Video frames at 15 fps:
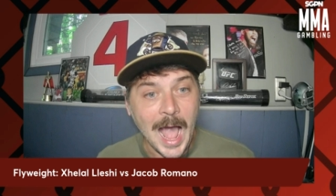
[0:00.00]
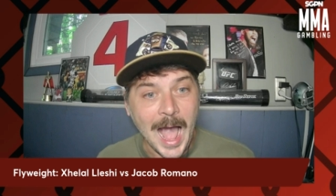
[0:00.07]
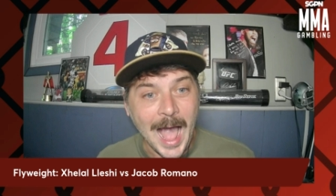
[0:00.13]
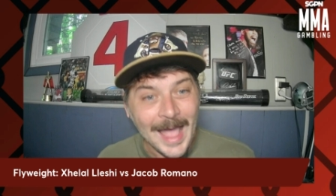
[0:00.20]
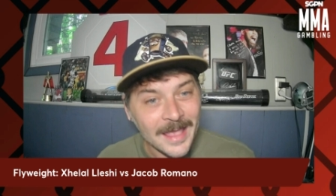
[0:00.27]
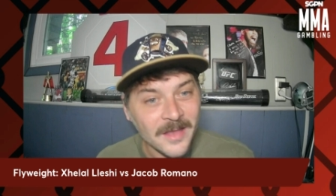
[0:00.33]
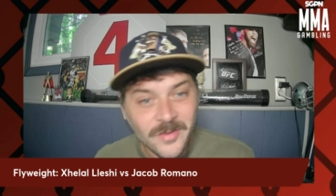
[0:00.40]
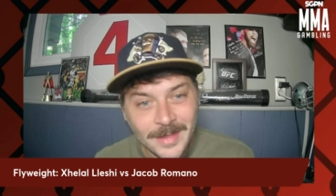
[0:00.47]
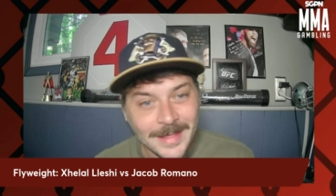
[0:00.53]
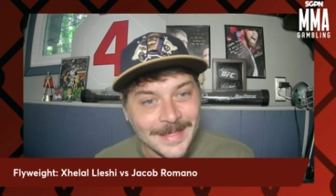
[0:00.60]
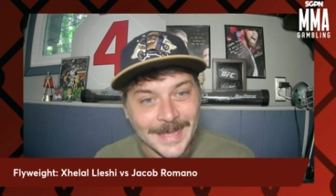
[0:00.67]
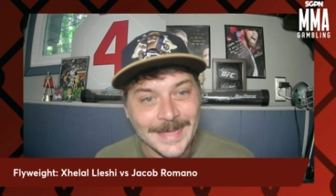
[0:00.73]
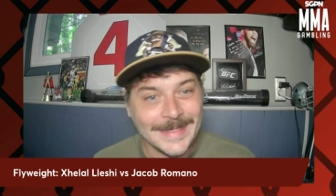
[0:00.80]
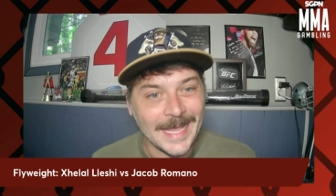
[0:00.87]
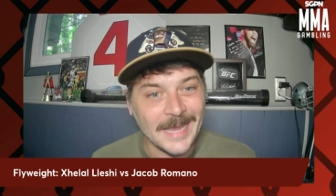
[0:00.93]
I actually
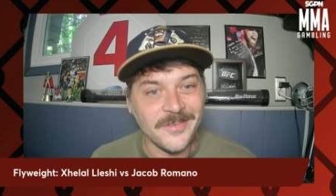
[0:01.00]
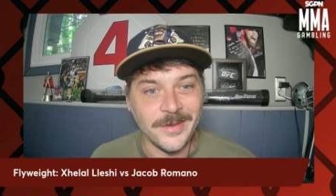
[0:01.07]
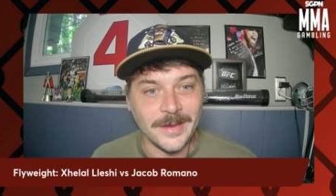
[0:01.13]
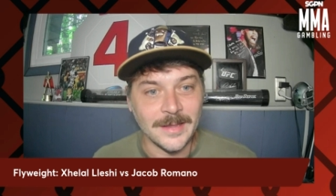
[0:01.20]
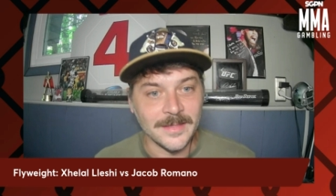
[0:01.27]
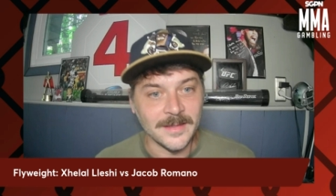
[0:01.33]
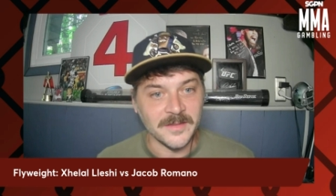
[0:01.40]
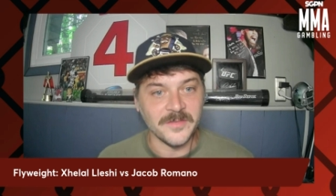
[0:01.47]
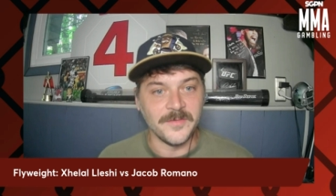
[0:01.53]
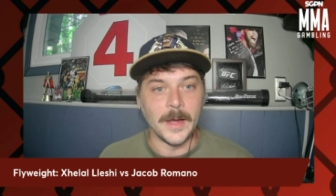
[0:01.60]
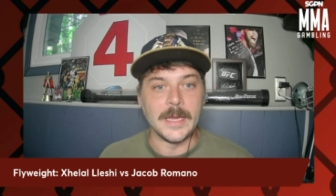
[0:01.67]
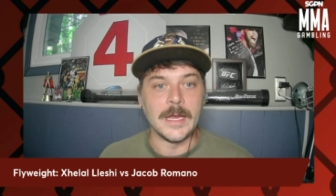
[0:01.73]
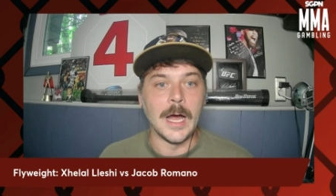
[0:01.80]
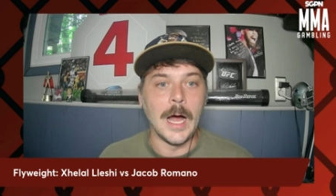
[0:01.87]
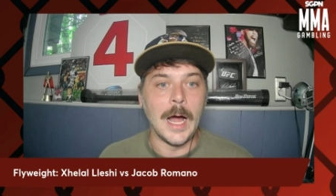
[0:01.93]
like Lleshi in this
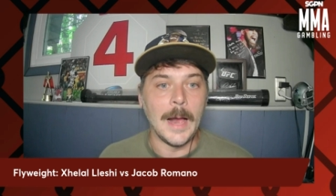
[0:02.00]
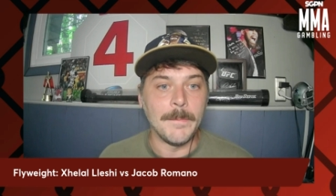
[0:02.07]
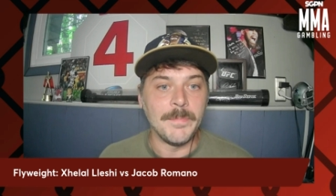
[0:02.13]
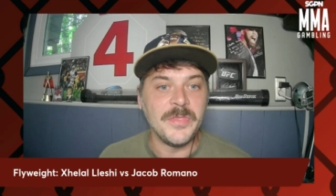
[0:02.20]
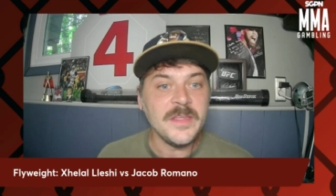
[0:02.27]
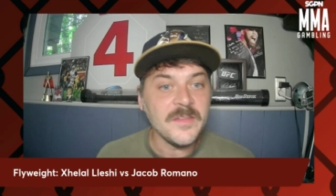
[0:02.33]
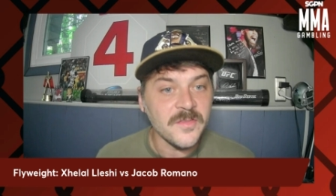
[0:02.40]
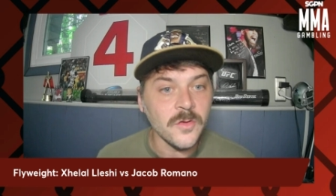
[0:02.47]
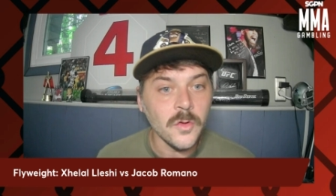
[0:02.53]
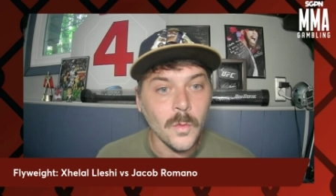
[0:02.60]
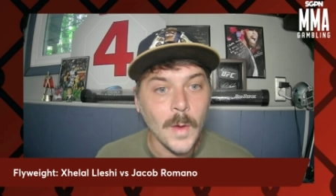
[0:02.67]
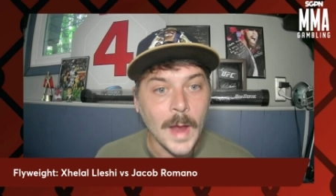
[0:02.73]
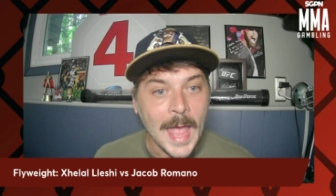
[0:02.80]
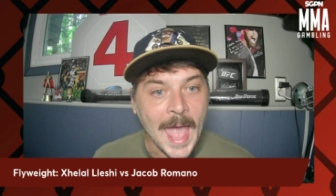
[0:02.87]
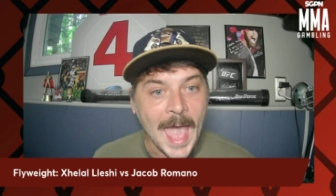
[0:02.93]
fight. Uh, these
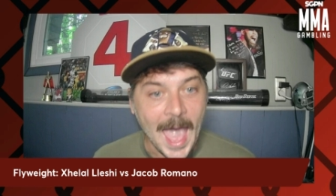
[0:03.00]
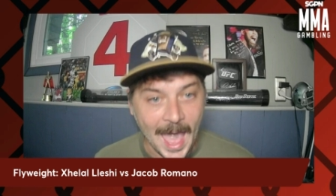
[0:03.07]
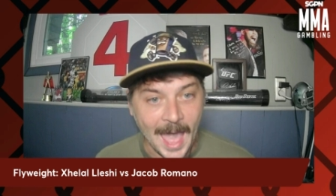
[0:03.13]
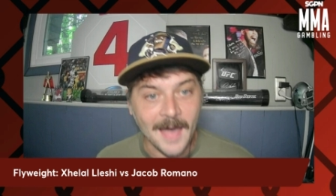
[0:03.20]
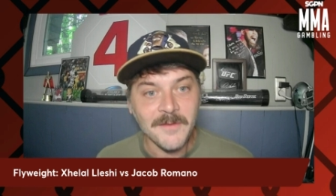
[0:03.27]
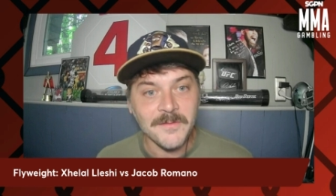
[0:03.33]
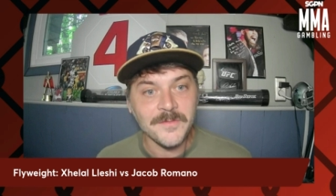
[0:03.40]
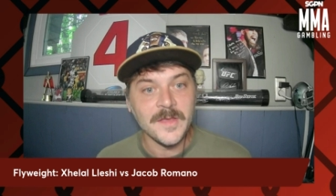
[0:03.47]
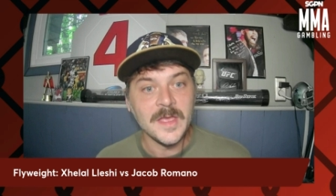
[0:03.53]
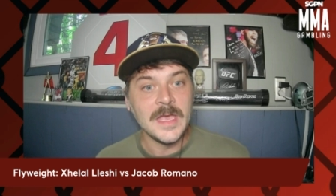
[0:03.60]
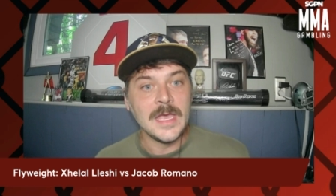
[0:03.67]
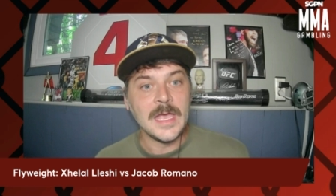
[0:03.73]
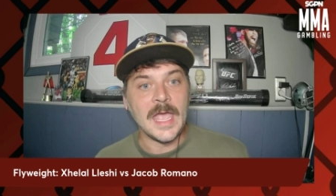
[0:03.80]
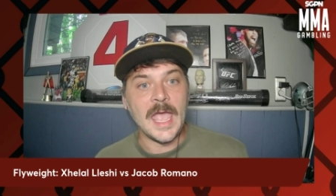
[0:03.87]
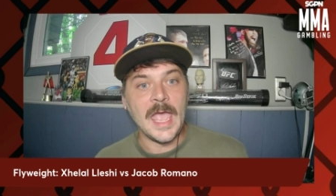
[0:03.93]
two have
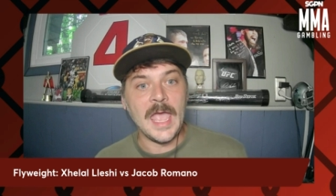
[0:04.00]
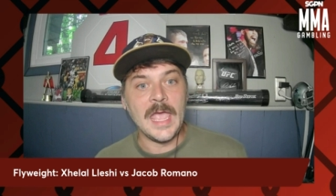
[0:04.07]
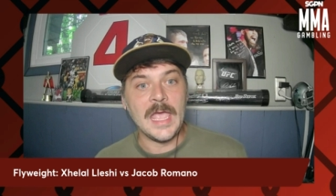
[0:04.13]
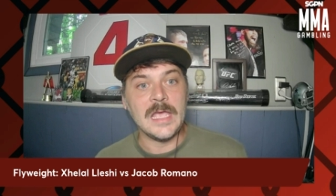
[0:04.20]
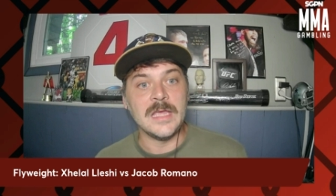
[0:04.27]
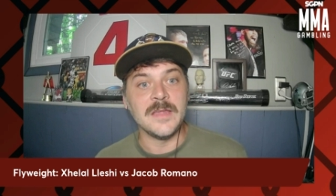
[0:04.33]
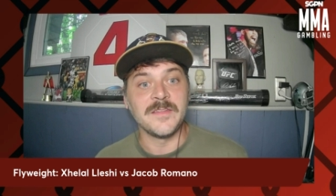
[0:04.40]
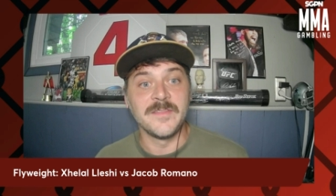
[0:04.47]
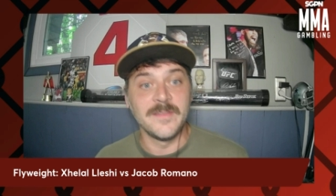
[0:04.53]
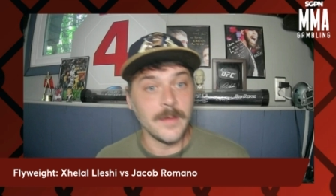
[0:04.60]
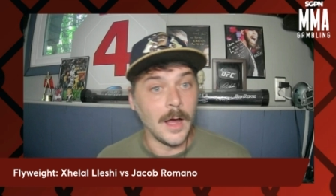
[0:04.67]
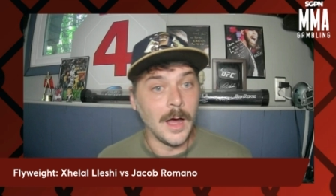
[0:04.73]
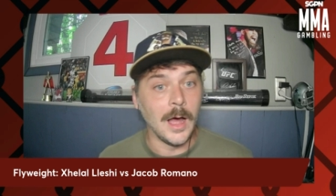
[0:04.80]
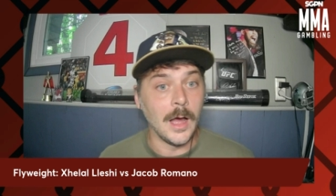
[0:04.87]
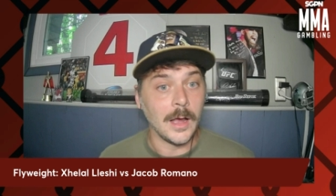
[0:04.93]
a
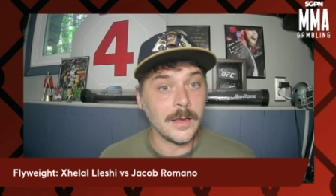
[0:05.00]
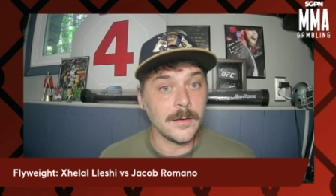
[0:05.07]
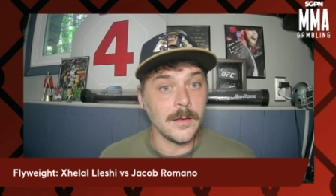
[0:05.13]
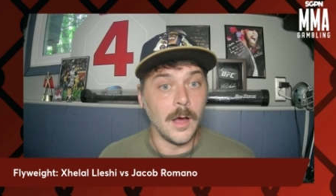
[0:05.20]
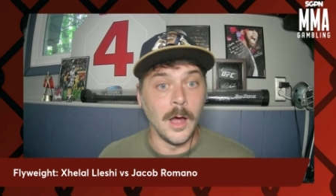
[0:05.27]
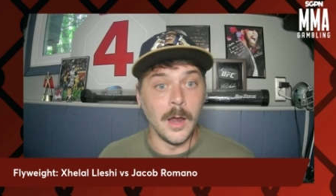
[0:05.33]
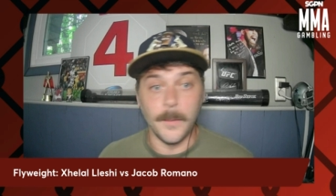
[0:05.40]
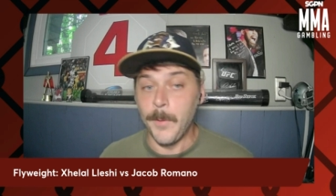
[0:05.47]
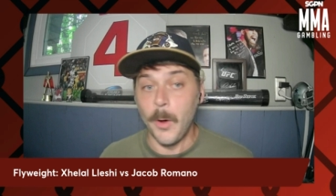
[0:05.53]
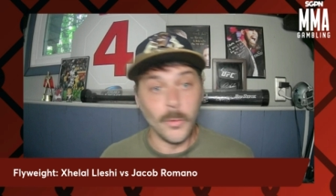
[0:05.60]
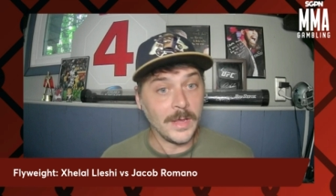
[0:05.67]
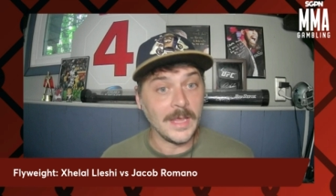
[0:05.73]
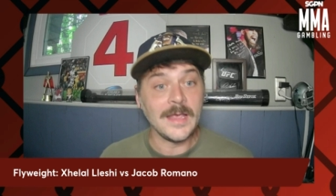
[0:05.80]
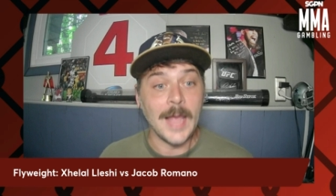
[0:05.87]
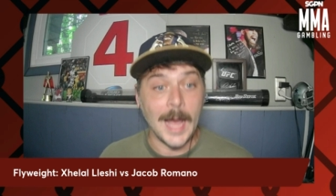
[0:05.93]
uh, an
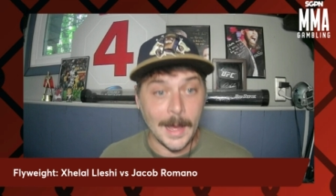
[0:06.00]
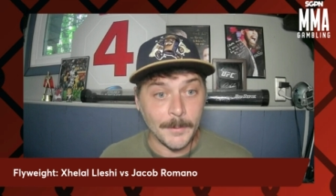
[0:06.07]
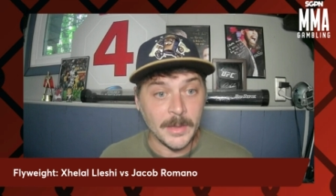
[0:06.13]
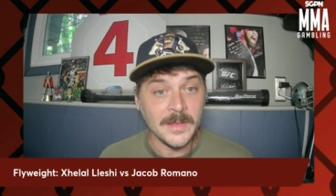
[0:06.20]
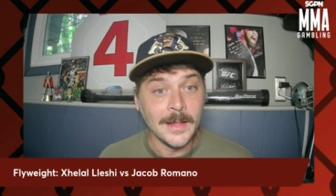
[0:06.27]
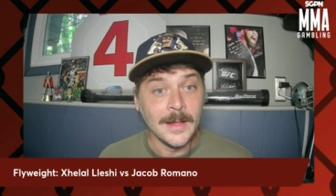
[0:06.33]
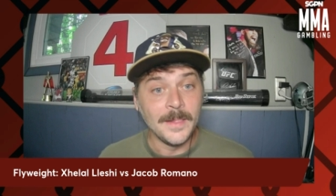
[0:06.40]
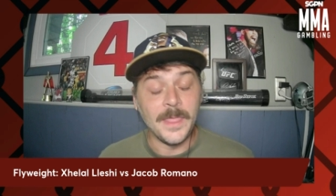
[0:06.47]
opponent in common.